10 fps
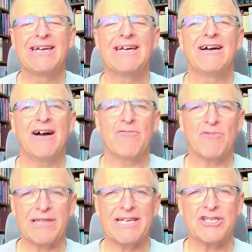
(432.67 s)

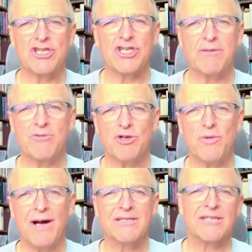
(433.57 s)
relationship to
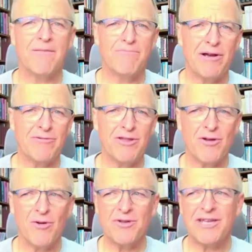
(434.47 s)
us compared to the
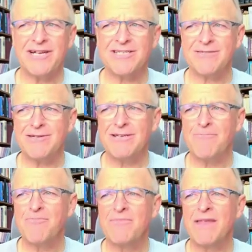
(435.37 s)
Old Testament,
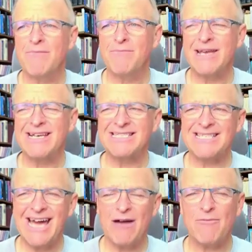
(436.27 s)
because
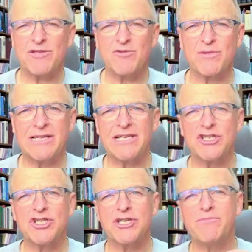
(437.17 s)
that was a
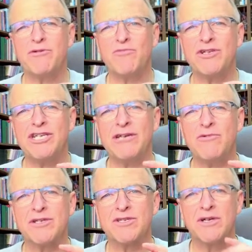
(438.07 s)
relationship in which he
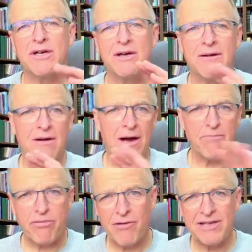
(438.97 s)
was
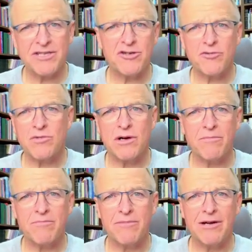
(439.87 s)
present
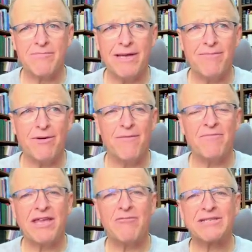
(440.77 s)
among people.
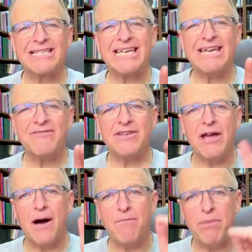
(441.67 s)
He was given
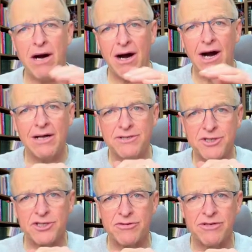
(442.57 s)
upon
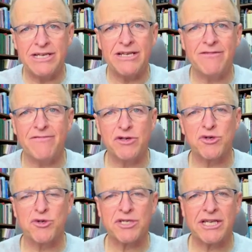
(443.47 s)
certain
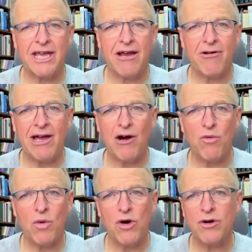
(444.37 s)
individuals to carry out
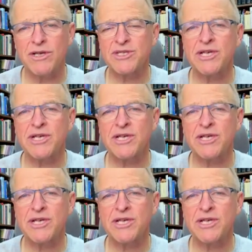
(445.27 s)
works,